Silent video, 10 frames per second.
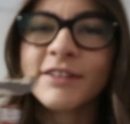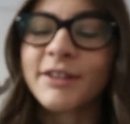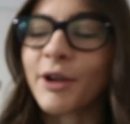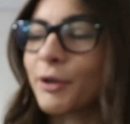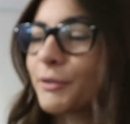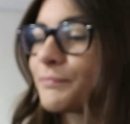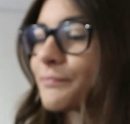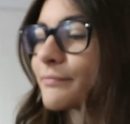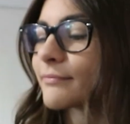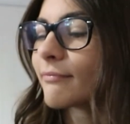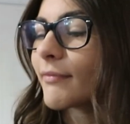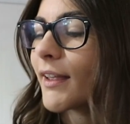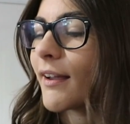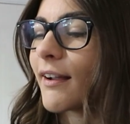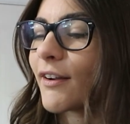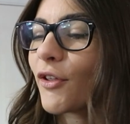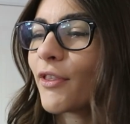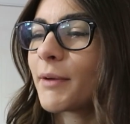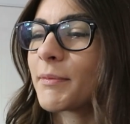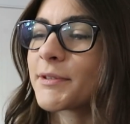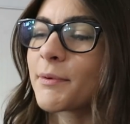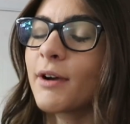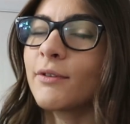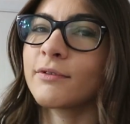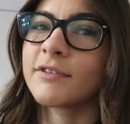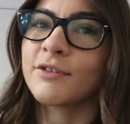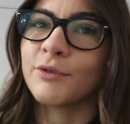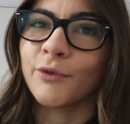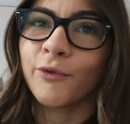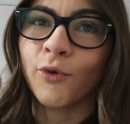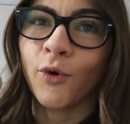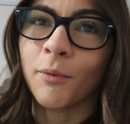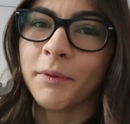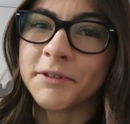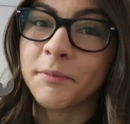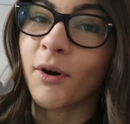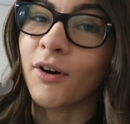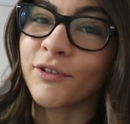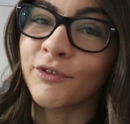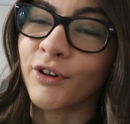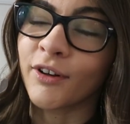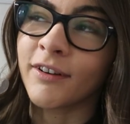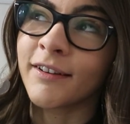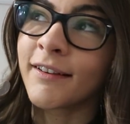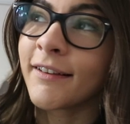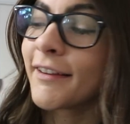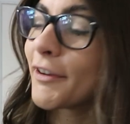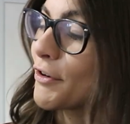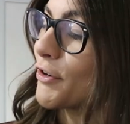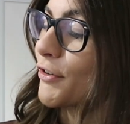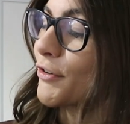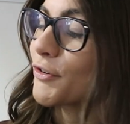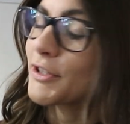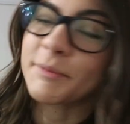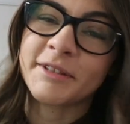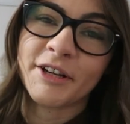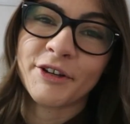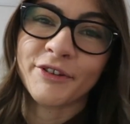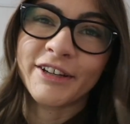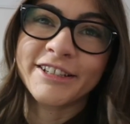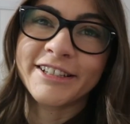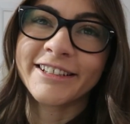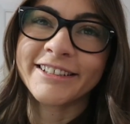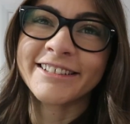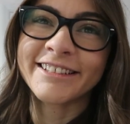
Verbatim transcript: So I got them as well to form as part of our Christmas decoration.